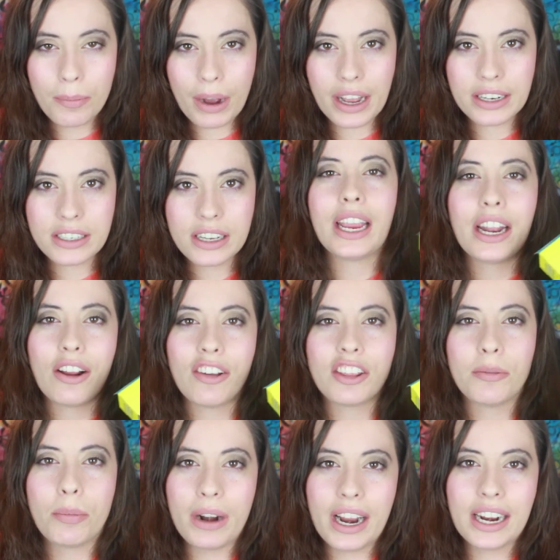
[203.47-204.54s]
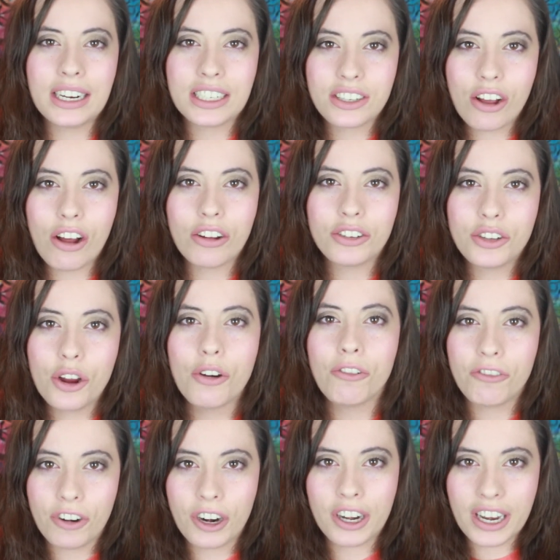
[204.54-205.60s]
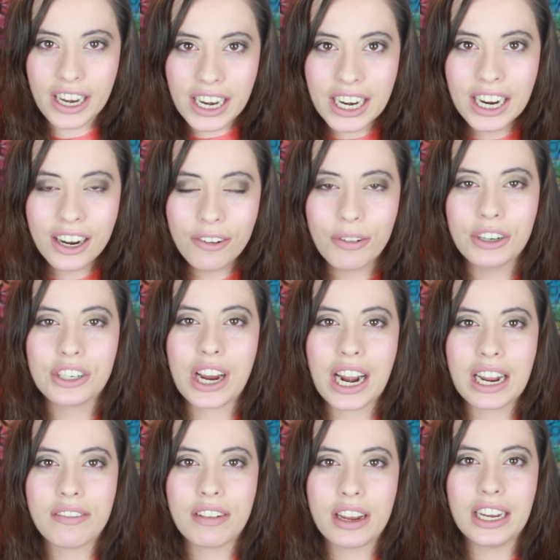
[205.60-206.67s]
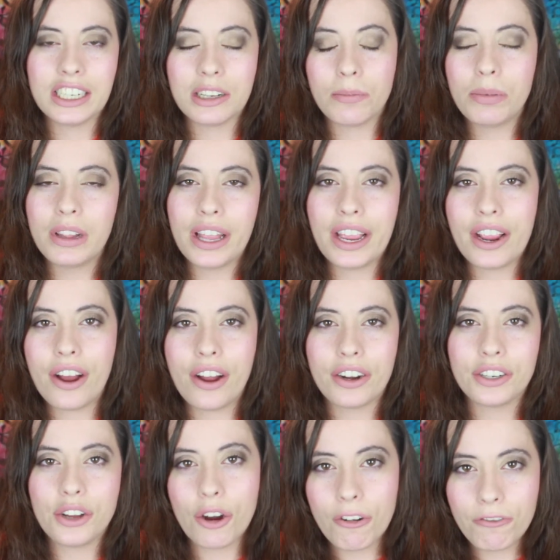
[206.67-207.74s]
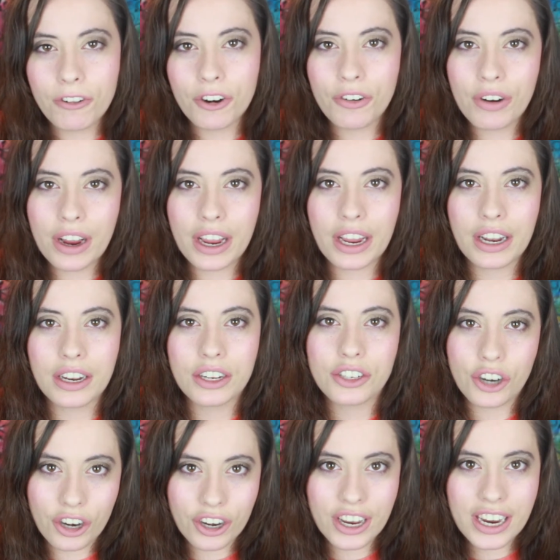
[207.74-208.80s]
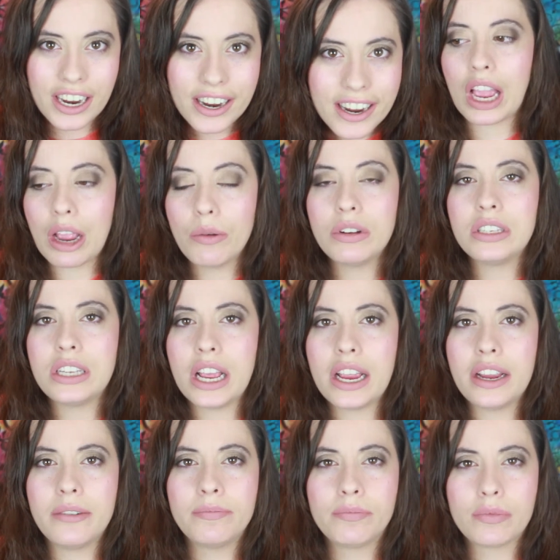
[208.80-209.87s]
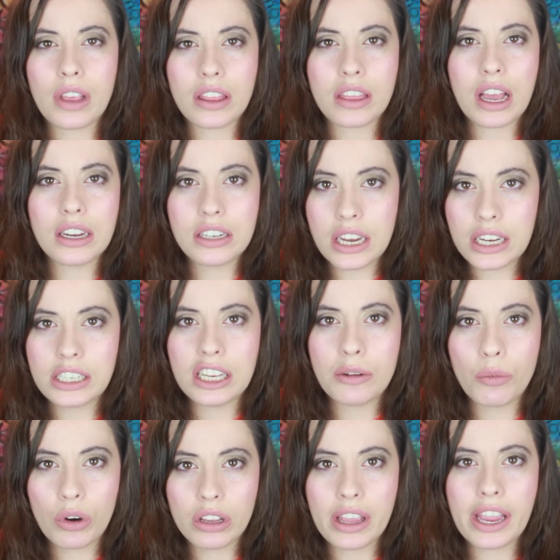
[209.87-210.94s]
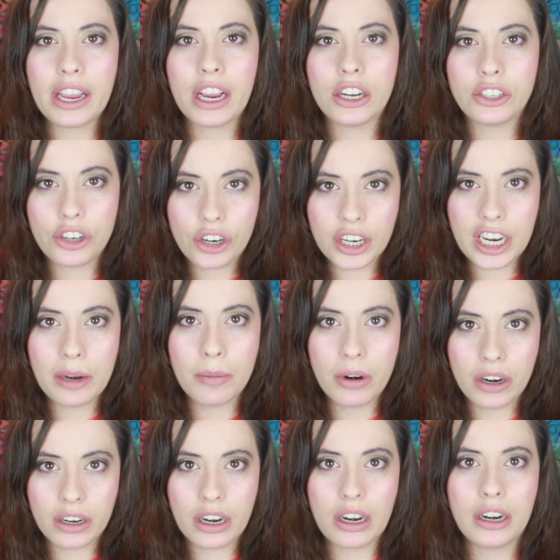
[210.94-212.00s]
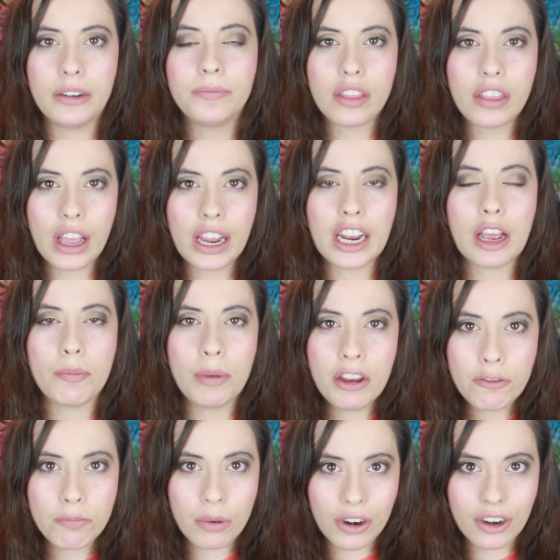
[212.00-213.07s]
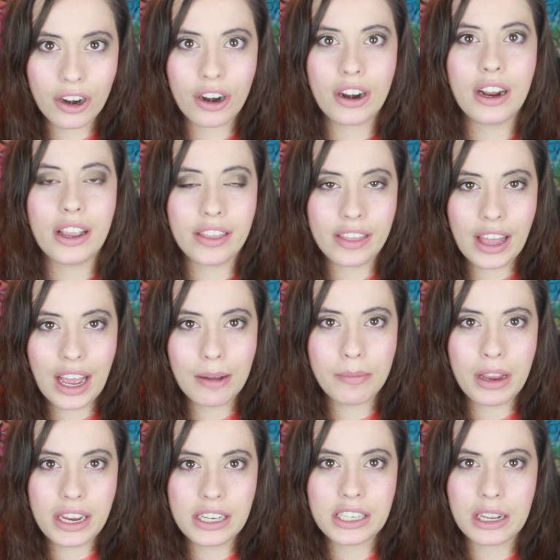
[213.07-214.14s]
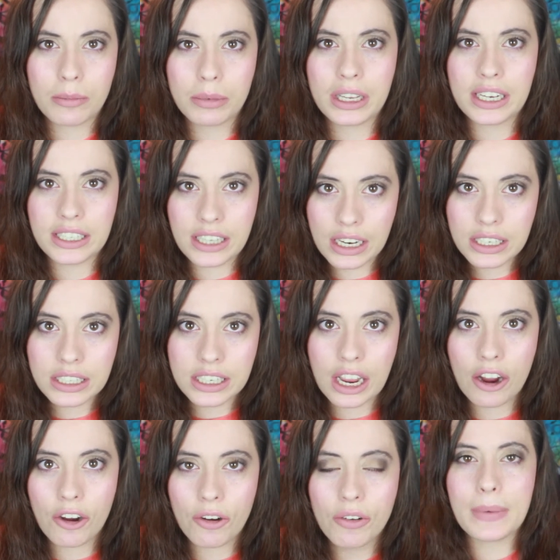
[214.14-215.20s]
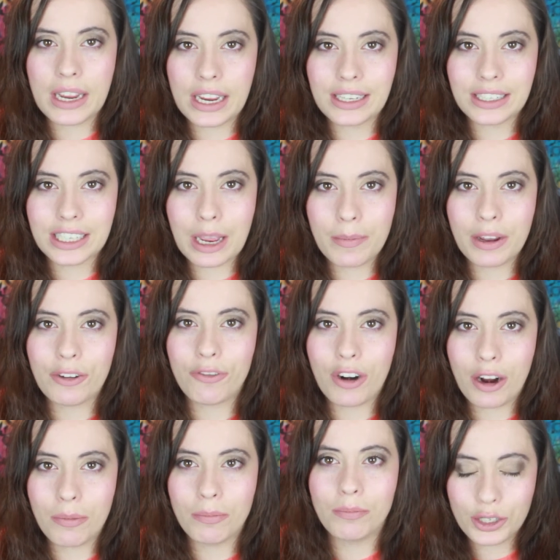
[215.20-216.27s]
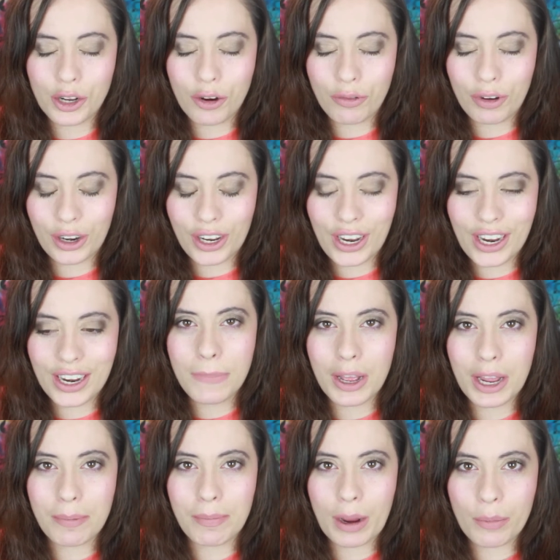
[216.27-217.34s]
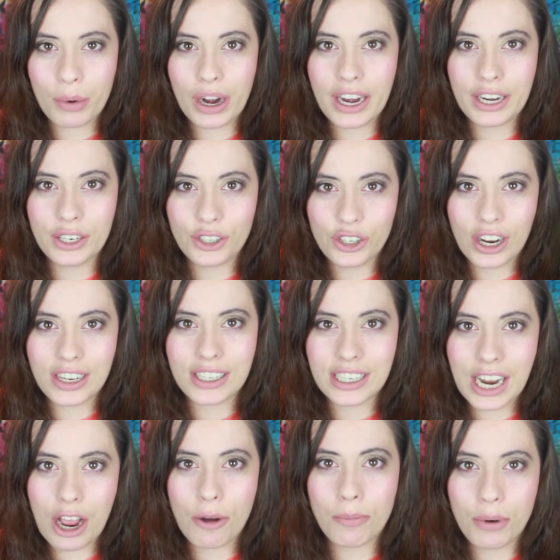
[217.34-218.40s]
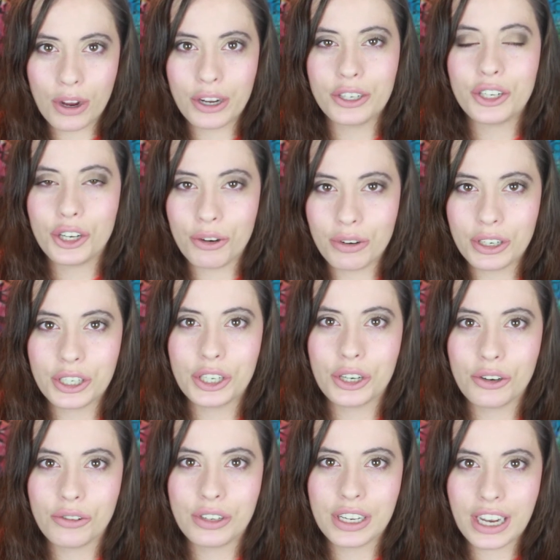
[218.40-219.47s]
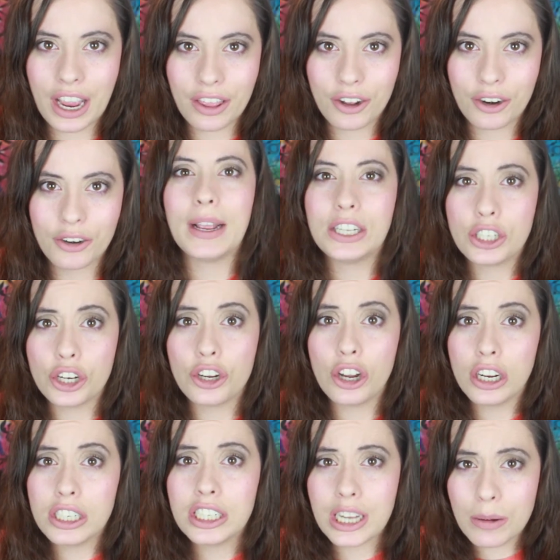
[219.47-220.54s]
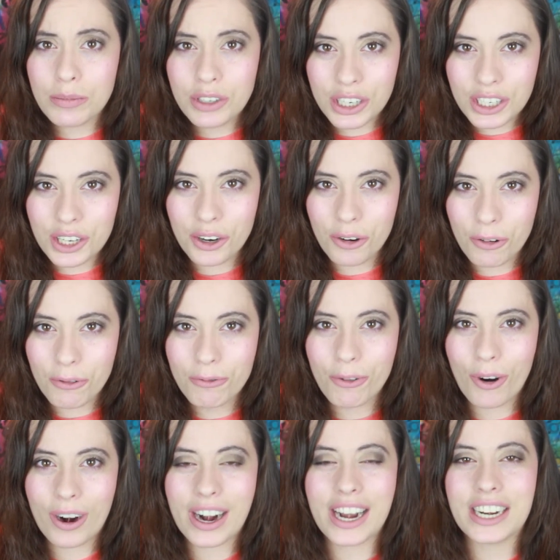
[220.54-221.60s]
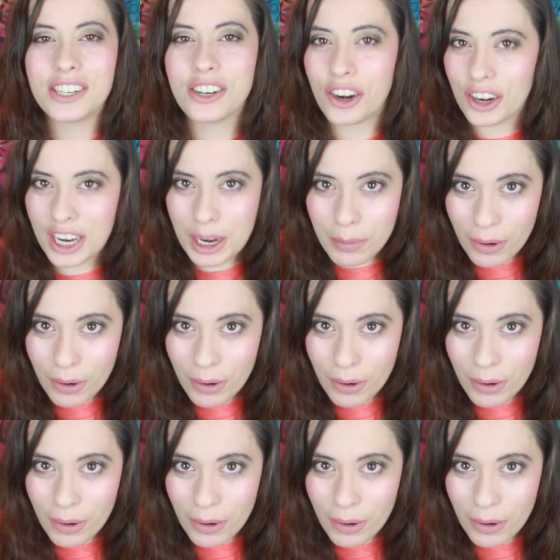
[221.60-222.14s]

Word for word: but you know, the brand is called Tofurky, which kind of is a play on tofu and turkey. I would say that that tasted more like a turkey burger than a beef burger, and that makes complete complete sense now because it's coming from Tofurky, but my brain just now put two and two together. It's a good substitute for a turkey